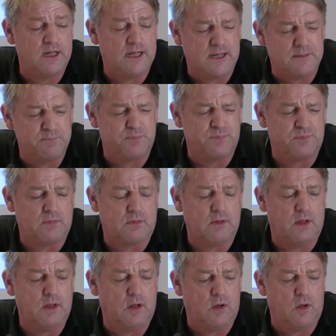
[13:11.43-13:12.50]

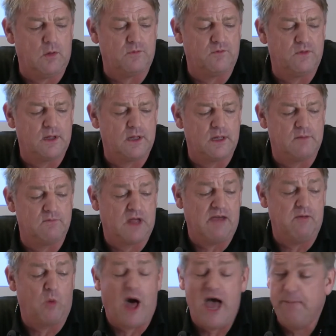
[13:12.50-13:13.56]
the
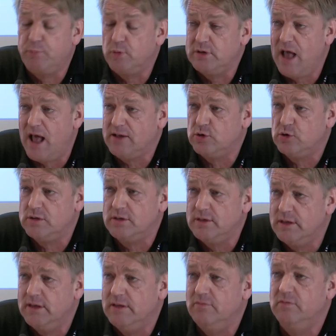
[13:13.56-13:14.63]
Y
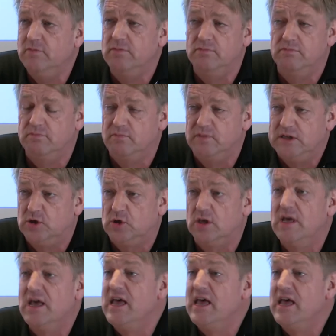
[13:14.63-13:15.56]
production, which